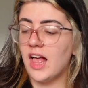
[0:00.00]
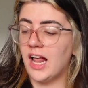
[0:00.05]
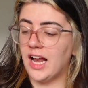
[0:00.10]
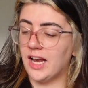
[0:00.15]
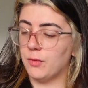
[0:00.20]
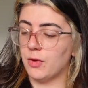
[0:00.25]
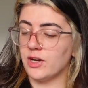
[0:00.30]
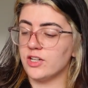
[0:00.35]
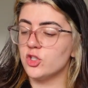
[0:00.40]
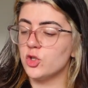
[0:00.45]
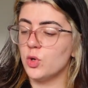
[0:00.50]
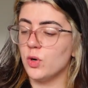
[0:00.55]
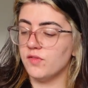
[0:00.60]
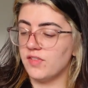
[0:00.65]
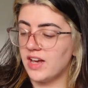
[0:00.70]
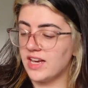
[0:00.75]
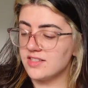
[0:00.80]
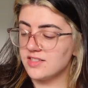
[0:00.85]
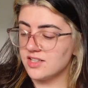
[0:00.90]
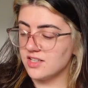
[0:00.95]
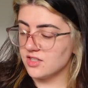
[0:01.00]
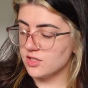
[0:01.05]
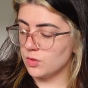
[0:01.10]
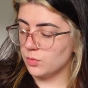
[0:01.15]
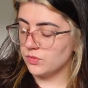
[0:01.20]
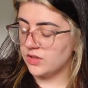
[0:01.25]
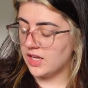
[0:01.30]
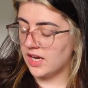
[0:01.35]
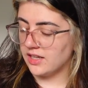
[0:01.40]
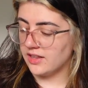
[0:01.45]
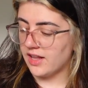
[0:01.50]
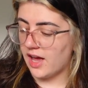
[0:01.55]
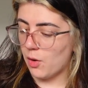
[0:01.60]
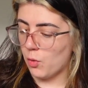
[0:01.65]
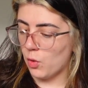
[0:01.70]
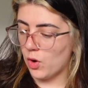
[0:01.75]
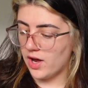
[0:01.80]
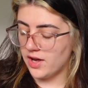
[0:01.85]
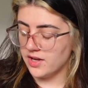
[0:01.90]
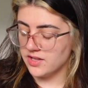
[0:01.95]
I wanted to invest in something
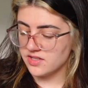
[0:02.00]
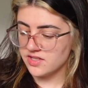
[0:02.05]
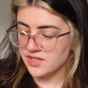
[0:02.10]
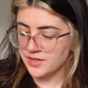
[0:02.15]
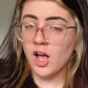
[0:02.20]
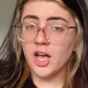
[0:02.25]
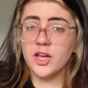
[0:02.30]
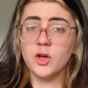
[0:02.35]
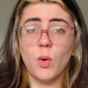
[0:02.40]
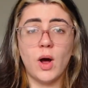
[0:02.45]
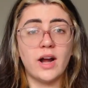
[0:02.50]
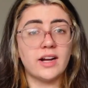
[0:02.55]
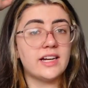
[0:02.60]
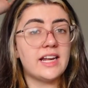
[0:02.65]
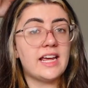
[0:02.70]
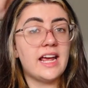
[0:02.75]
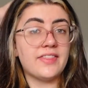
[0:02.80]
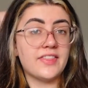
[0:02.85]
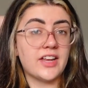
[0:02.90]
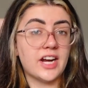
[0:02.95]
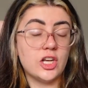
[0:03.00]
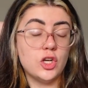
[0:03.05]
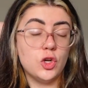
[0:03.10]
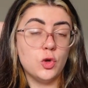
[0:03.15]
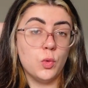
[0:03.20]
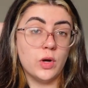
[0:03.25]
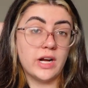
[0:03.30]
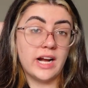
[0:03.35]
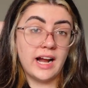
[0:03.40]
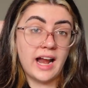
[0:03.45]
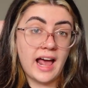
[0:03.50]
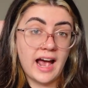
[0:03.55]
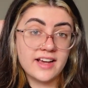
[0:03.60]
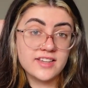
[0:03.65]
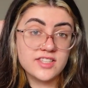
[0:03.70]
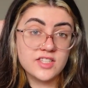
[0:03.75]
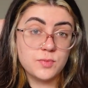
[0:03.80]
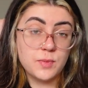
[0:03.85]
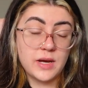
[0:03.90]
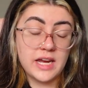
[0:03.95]
that was high quality and that I knew would
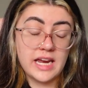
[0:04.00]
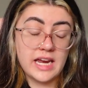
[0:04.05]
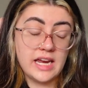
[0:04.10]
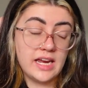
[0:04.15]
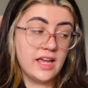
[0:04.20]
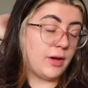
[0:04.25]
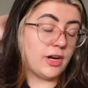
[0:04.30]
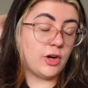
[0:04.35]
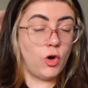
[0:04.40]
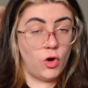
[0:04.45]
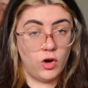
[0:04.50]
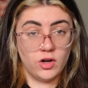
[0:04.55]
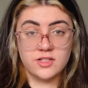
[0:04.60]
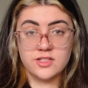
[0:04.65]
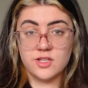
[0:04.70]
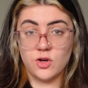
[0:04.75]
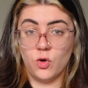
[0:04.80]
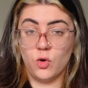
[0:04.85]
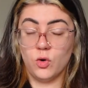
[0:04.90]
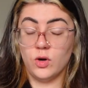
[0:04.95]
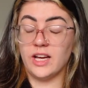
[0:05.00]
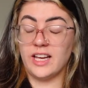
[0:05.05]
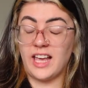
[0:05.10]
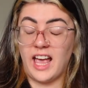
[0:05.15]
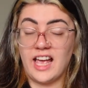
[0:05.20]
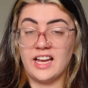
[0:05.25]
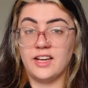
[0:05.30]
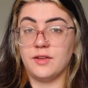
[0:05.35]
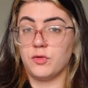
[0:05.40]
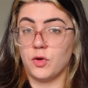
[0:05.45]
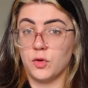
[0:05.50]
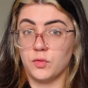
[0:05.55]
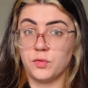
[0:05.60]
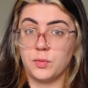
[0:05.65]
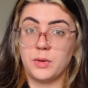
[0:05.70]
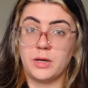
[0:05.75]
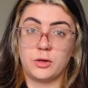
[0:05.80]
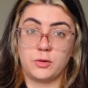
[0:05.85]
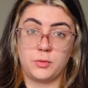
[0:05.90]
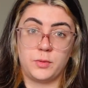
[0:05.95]
last me. And also, again, if you're
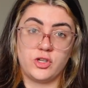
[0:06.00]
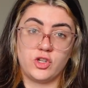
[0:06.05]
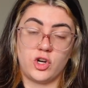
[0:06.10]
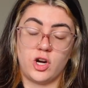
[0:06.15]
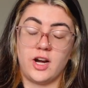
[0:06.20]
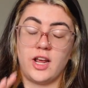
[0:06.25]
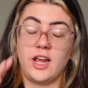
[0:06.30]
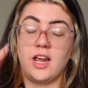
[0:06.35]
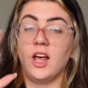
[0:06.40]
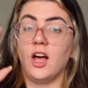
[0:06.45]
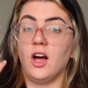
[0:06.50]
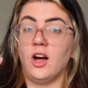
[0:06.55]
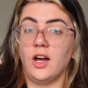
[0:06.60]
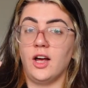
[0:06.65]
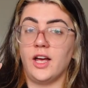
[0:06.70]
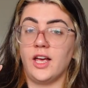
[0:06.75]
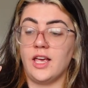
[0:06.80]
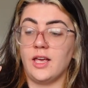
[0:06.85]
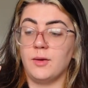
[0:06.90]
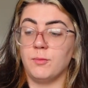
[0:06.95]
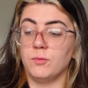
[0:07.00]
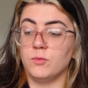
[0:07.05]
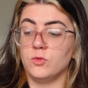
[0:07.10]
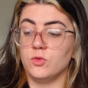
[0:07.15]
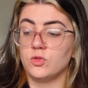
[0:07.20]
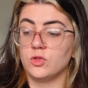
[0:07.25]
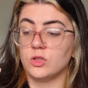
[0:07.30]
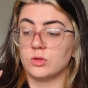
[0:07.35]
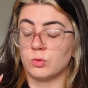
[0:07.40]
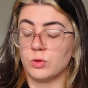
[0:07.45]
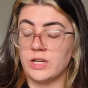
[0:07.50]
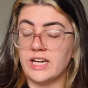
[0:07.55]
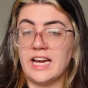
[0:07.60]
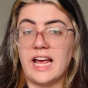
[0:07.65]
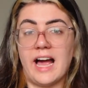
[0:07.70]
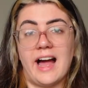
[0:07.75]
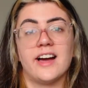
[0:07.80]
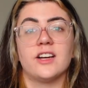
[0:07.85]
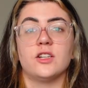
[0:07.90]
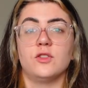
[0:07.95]
unfamiliar with my journey, I'm
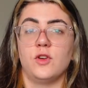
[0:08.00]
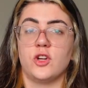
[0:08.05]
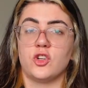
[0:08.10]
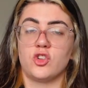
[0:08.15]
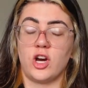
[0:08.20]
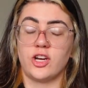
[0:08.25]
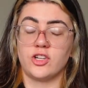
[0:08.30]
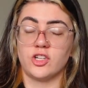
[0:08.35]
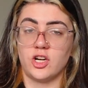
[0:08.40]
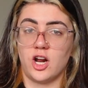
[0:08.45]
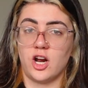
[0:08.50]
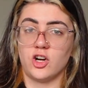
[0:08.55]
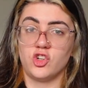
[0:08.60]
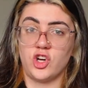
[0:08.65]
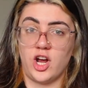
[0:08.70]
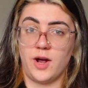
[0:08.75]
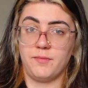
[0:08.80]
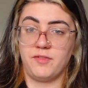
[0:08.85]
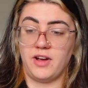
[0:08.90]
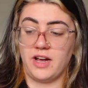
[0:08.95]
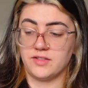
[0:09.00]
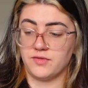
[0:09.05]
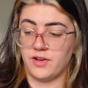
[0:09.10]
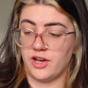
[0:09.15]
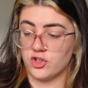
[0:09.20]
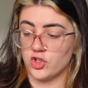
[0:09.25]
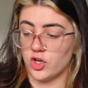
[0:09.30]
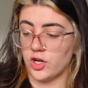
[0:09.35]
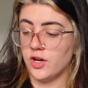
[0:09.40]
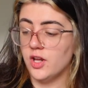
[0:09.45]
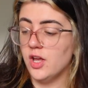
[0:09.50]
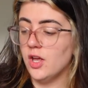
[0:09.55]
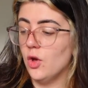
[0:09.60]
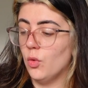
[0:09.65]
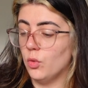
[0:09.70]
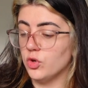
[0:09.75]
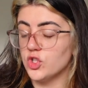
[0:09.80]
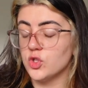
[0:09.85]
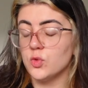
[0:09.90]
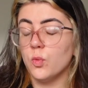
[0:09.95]
really actually trying to not shop fast fashion,
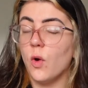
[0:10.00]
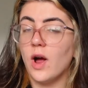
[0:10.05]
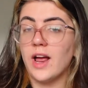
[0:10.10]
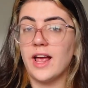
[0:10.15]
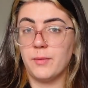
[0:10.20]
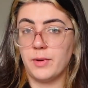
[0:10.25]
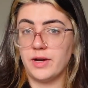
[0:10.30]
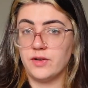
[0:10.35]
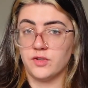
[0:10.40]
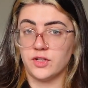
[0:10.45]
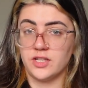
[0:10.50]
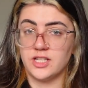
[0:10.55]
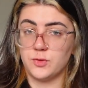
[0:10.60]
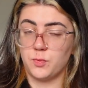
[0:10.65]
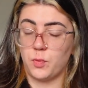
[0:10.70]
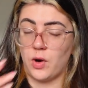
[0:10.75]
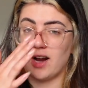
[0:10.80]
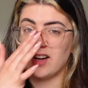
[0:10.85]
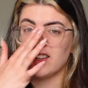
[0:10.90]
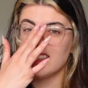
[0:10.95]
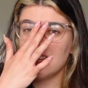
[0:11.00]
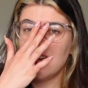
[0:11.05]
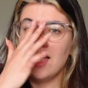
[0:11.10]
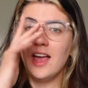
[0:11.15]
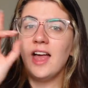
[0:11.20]
which is why I went for these brands.